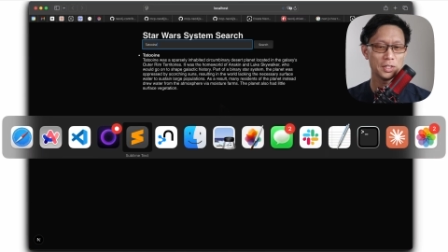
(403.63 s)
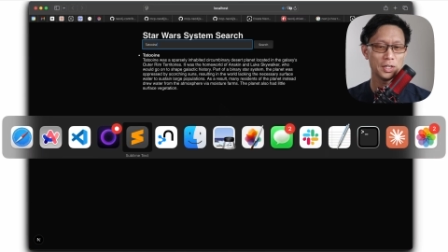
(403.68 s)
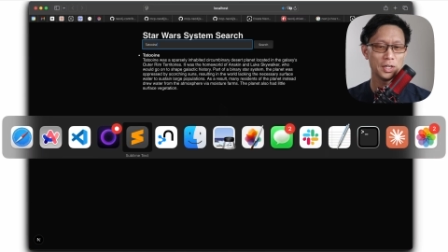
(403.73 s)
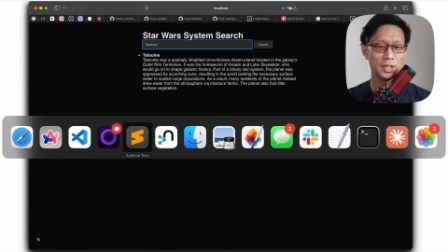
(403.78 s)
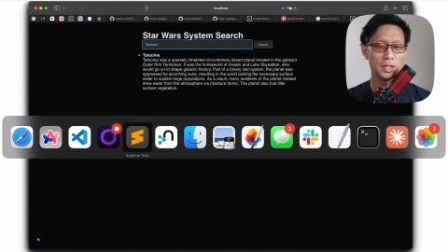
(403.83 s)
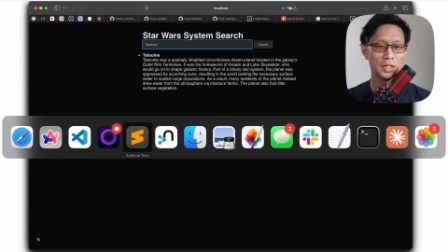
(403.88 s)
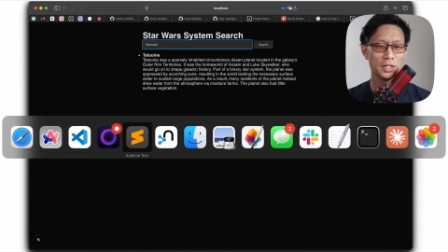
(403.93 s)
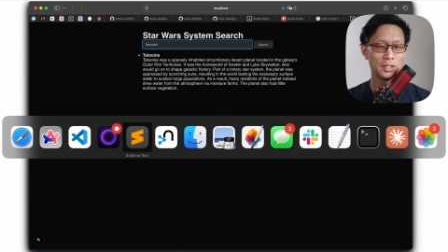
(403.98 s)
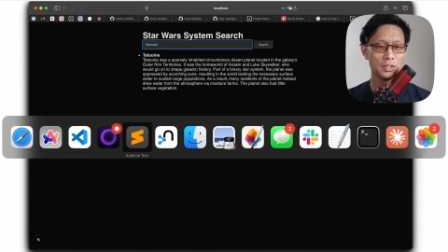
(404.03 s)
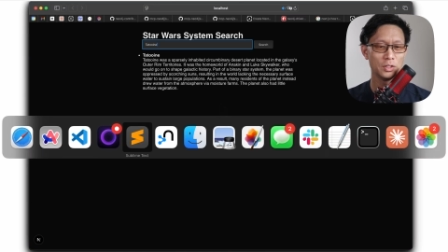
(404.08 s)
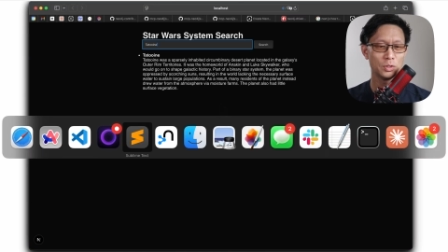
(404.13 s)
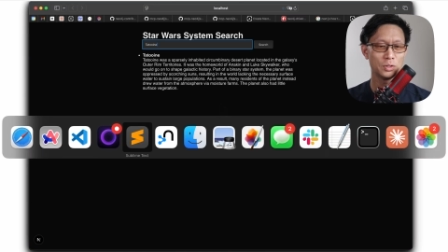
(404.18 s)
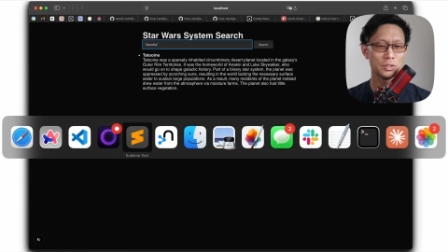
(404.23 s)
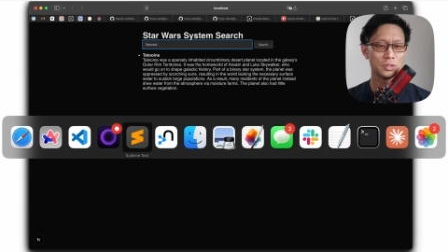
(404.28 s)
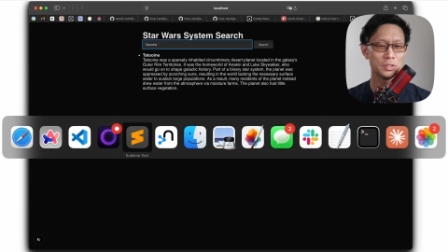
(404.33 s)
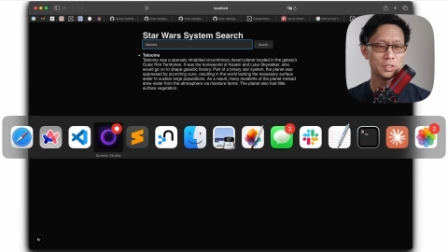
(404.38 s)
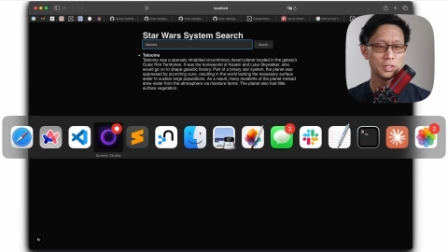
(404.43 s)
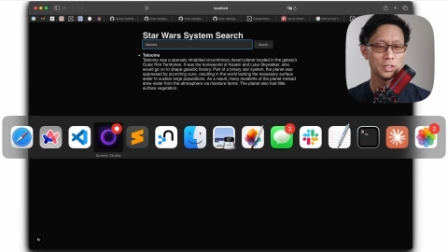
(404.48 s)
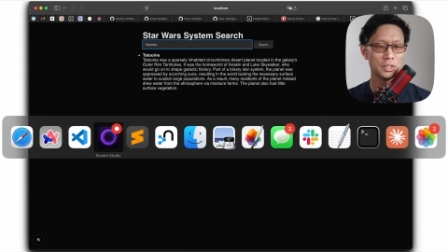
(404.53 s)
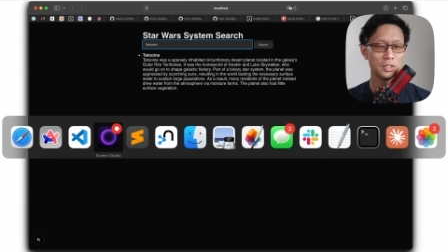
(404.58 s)
and you
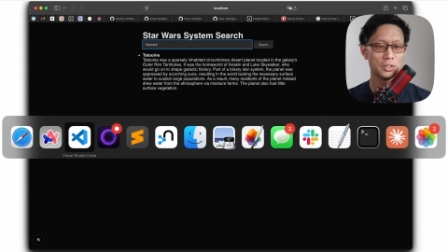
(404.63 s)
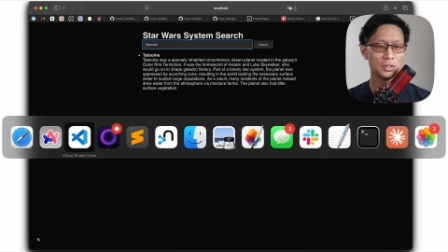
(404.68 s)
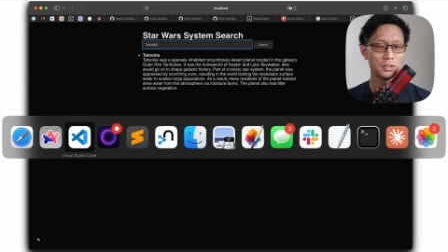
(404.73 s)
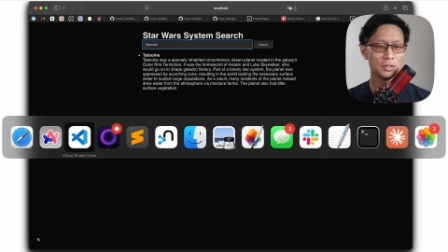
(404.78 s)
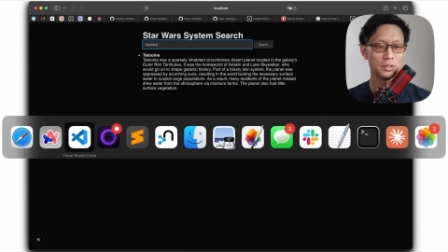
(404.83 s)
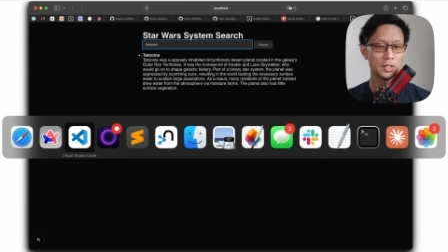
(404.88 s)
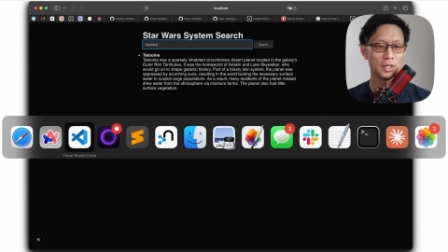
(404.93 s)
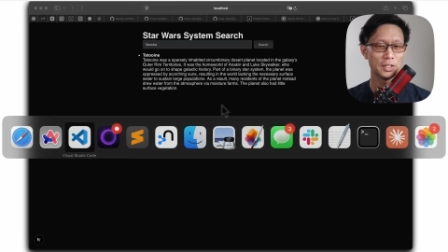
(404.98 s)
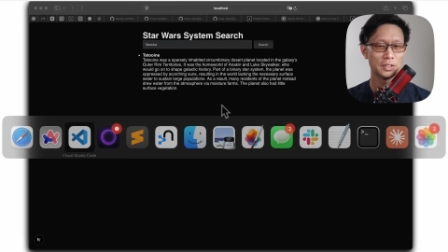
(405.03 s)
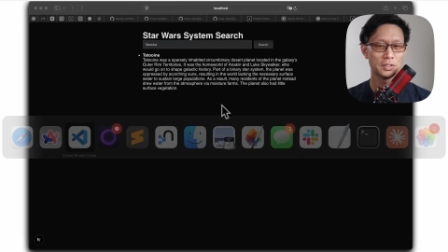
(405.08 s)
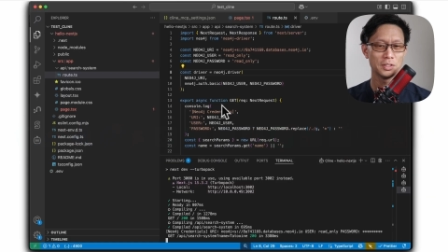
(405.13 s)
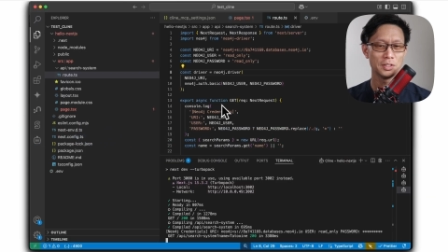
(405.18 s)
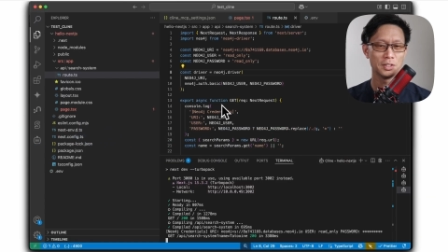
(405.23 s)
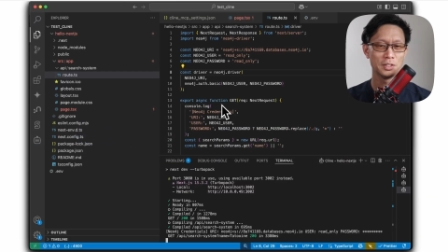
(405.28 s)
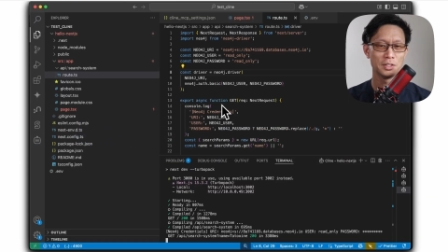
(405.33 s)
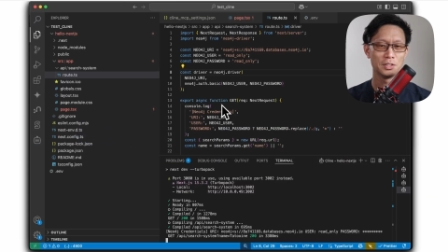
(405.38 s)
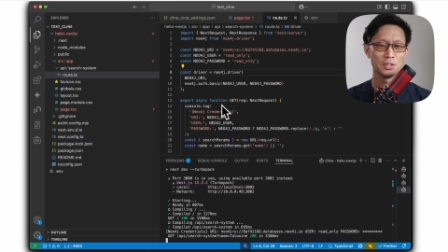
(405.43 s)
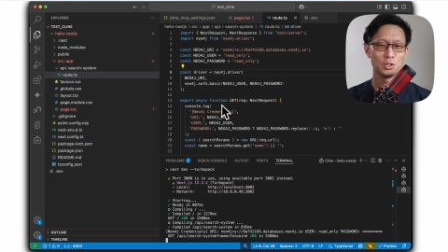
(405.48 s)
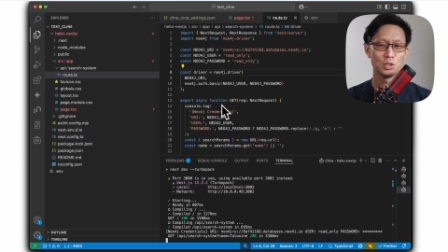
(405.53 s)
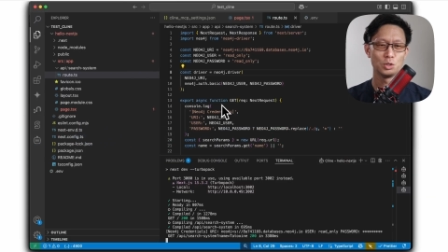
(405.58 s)
can see here
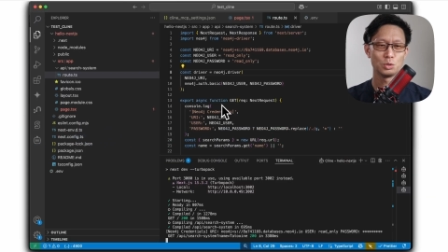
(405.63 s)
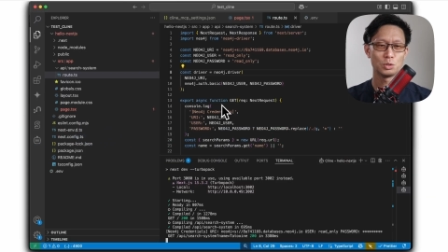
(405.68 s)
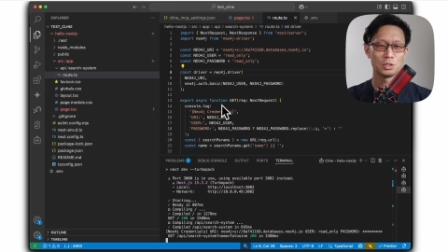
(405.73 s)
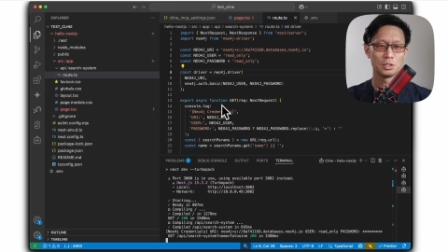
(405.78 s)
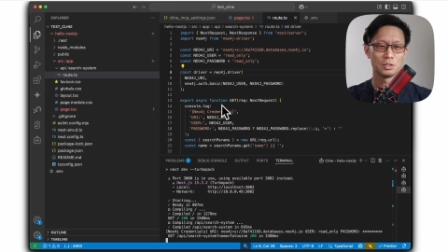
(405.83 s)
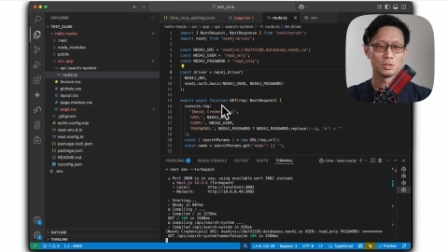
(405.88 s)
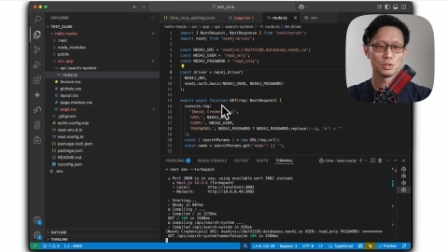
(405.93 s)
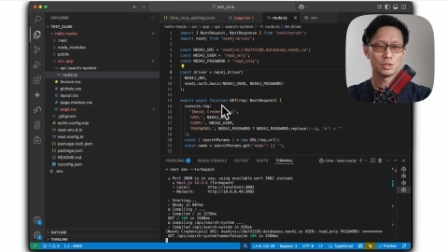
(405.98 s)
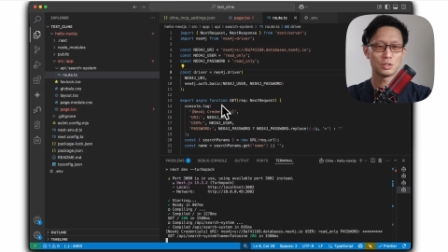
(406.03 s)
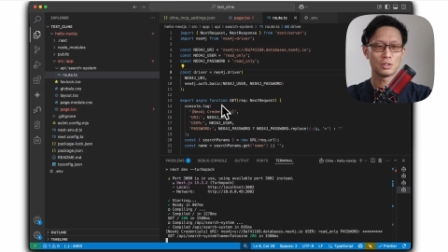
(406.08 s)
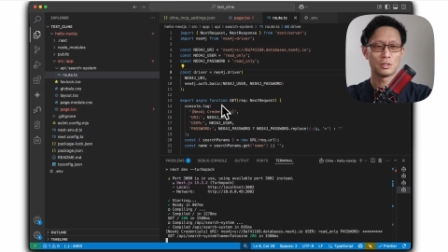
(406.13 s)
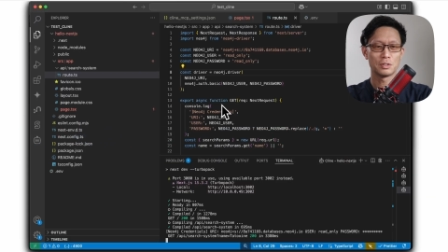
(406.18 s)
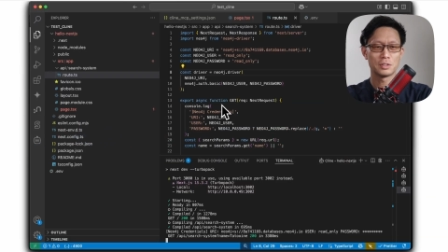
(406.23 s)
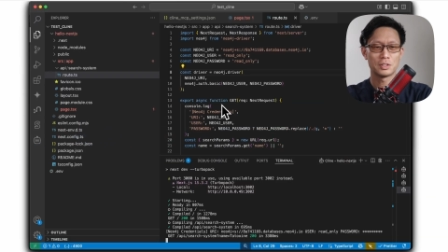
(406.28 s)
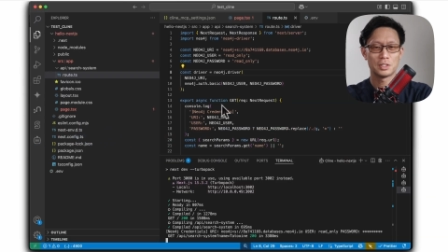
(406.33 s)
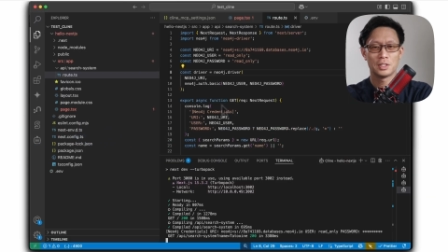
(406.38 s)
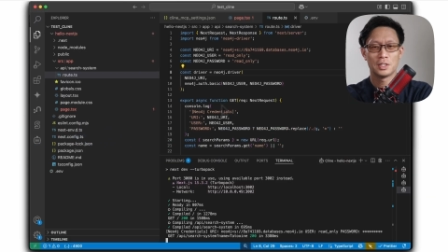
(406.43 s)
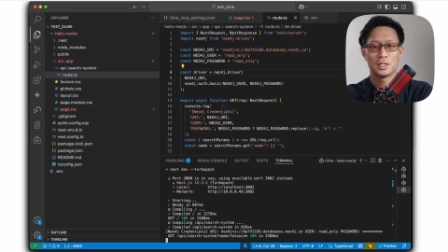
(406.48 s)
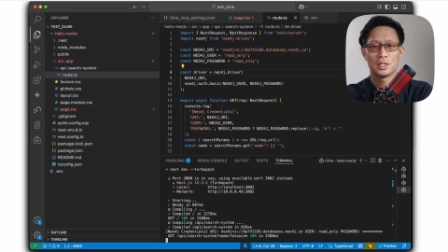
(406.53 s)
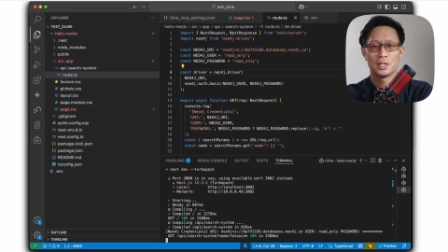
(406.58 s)
that you can
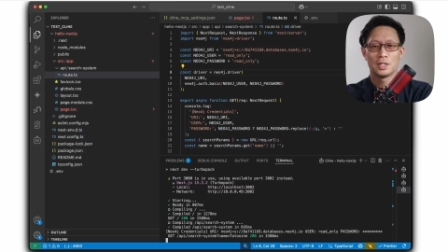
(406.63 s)
start